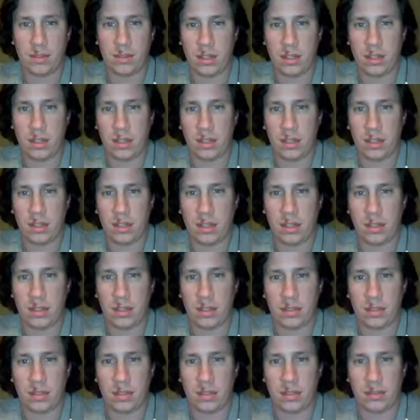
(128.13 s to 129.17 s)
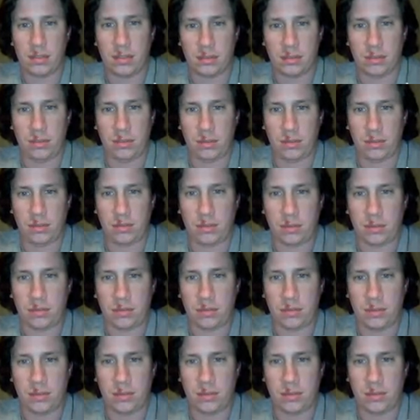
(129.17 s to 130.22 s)

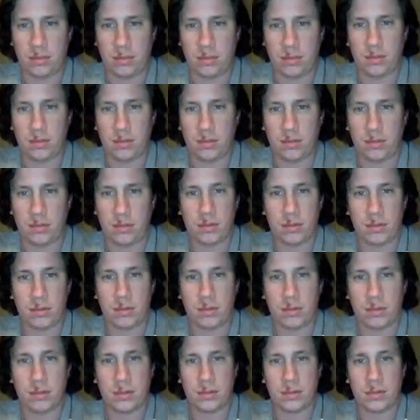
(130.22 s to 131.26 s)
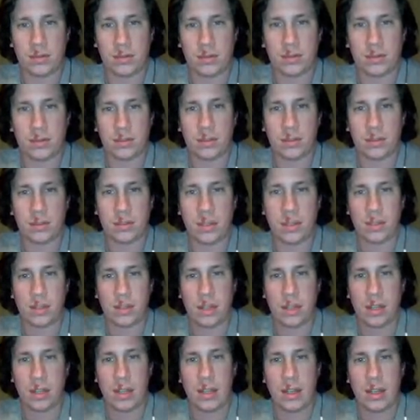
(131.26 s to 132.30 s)

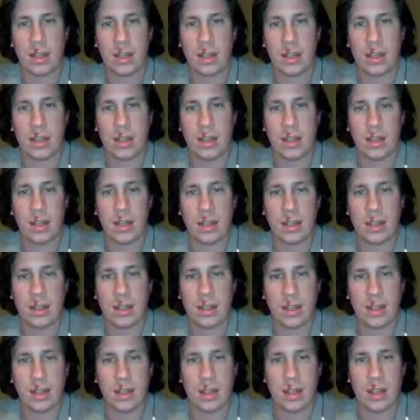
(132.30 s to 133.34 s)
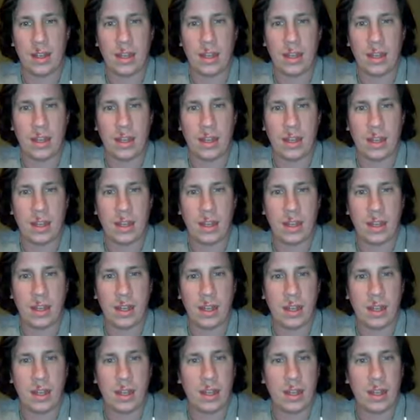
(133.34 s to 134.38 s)

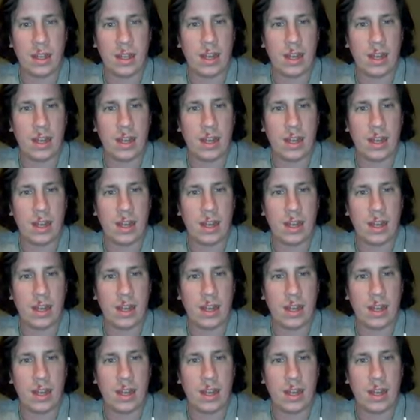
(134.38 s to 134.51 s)
No one is speaking in this clip.